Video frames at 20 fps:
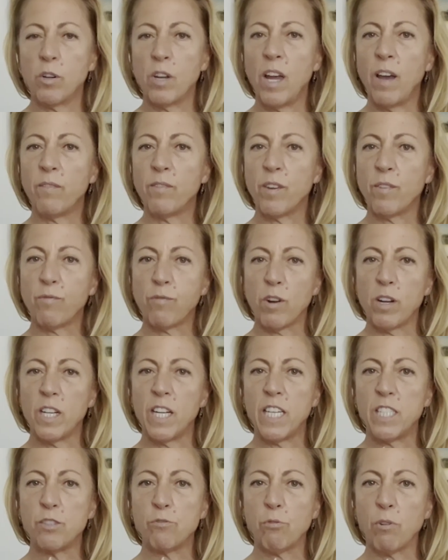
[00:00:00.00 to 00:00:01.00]
you have the front
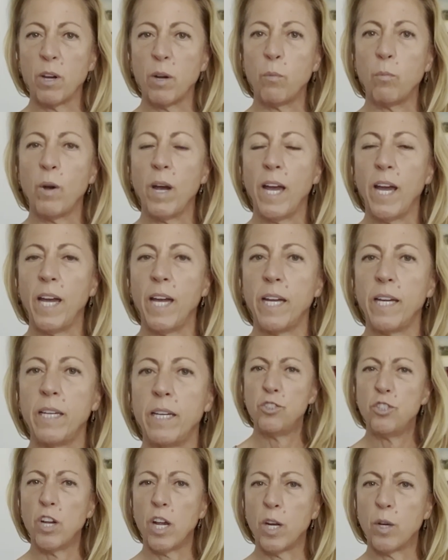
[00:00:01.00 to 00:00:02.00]
entryway,
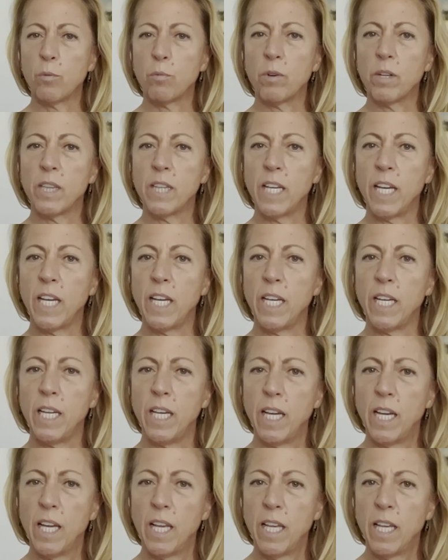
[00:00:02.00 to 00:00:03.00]

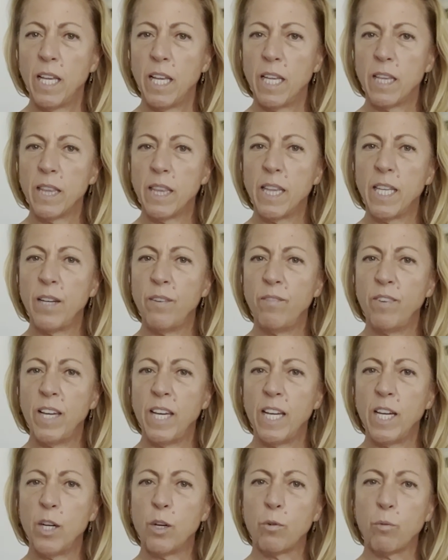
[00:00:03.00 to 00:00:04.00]
generally
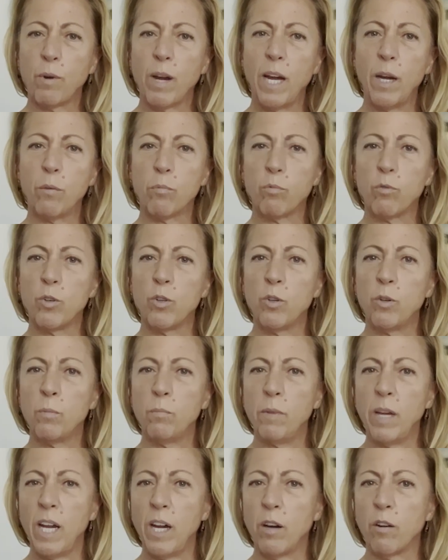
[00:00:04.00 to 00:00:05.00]
living, great
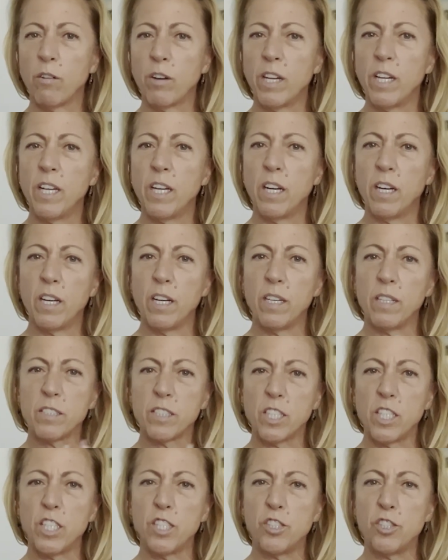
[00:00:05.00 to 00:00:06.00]
room area,
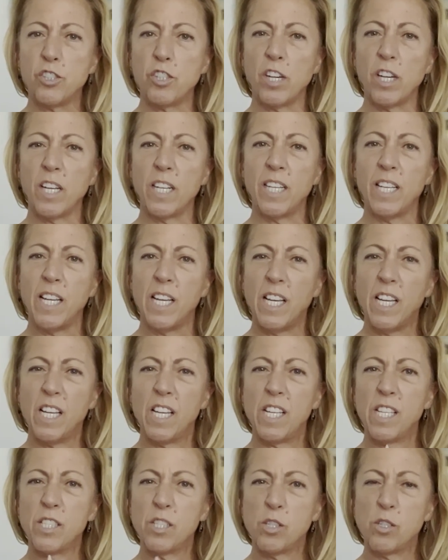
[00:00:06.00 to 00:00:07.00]
kitchen
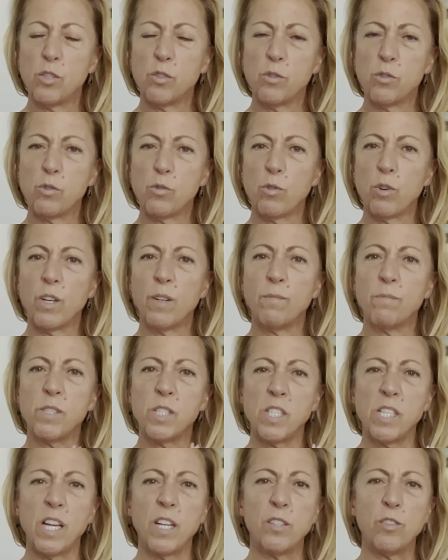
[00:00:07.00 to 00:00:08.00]
is sort of
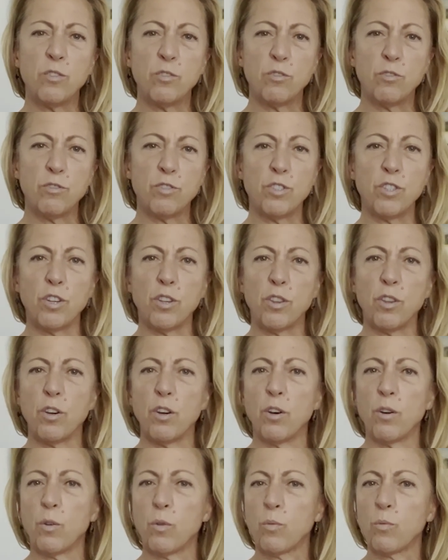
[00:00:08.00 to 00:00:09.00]
centered to
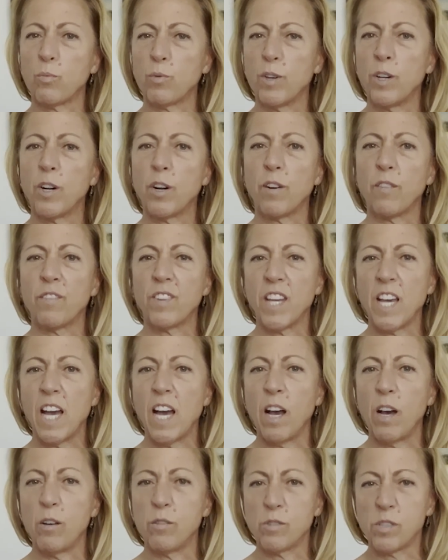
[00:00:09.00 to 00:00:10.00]
the rear of the
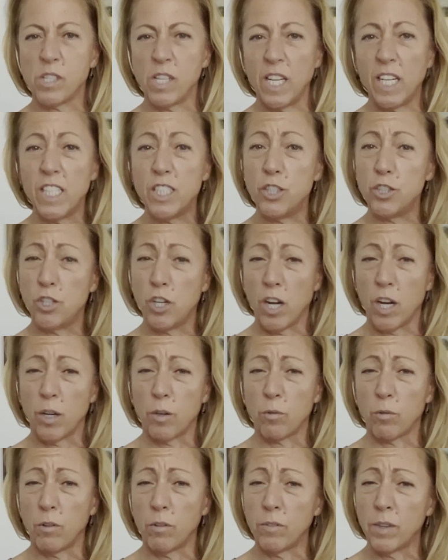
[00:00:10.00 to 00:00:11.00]
house in
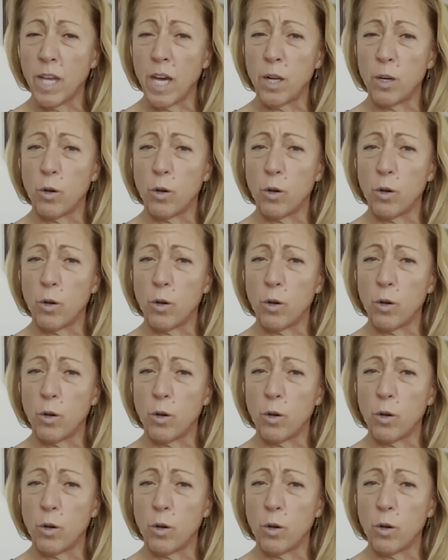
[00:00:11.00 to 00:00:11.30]
general, not